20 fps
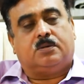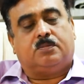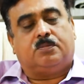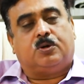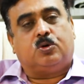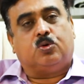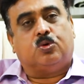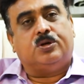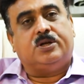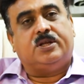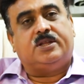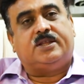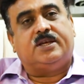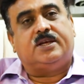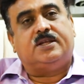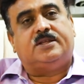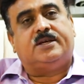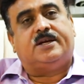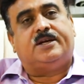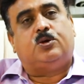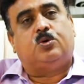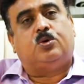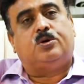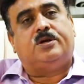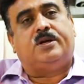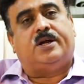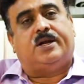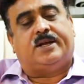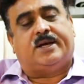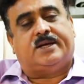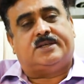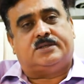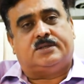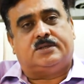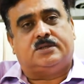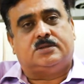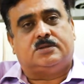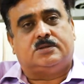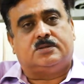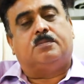But only thing they don't realize
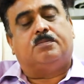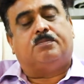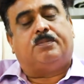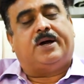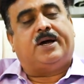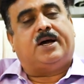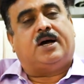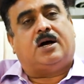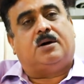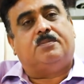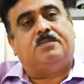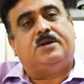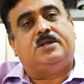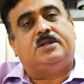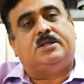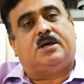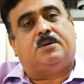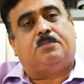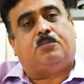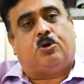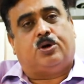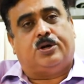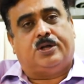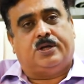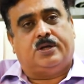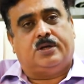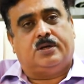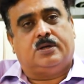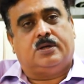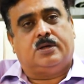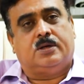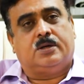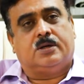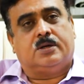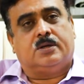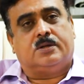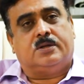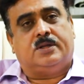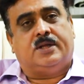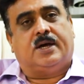is by humming their body,
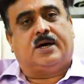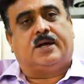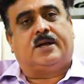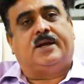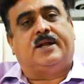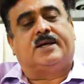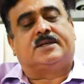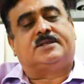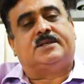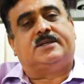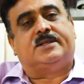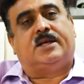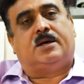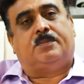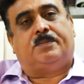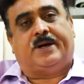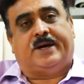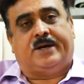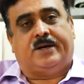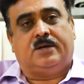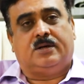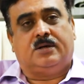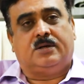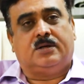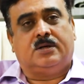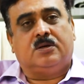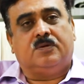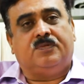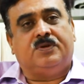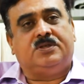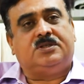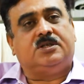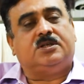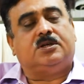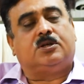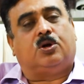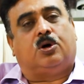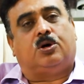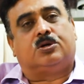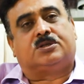they are relaxing their mind, which
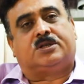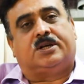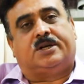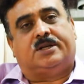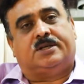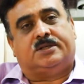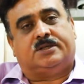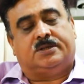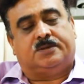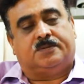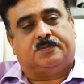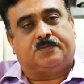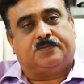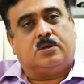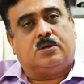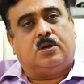is a wrong strategy.